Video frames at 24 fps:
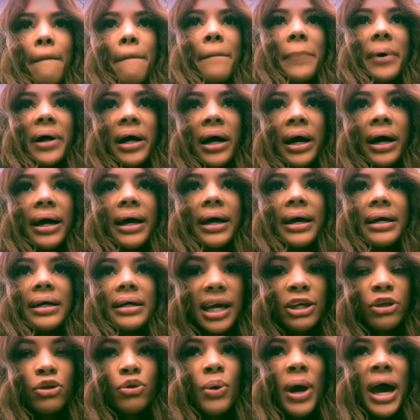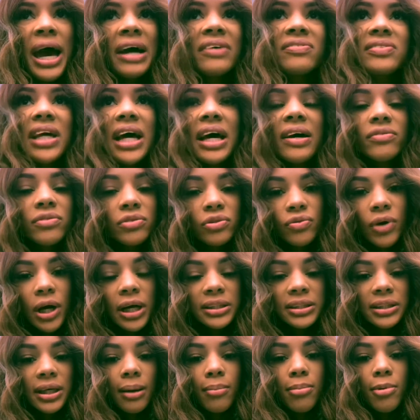But you have to have the
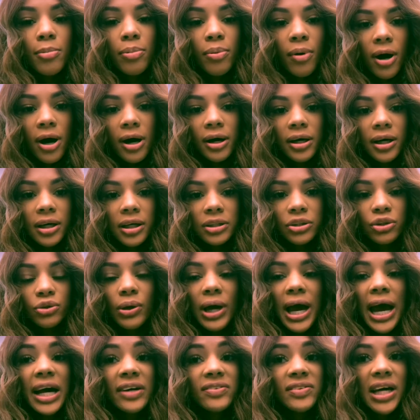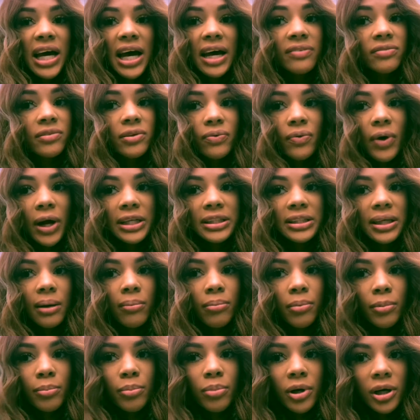right type of product. You have to have the right type
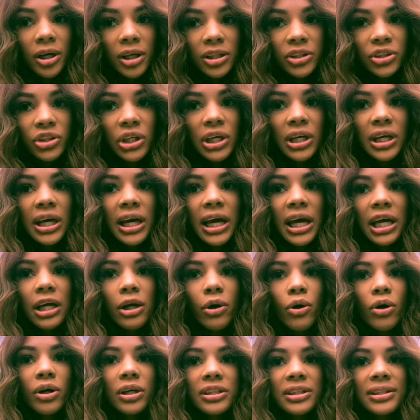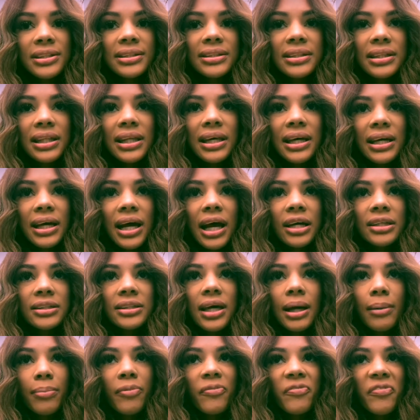of brush in order to slick our
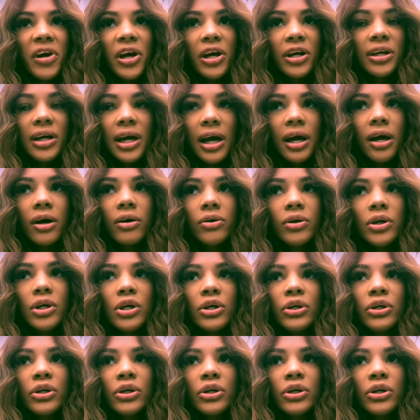type of hair down.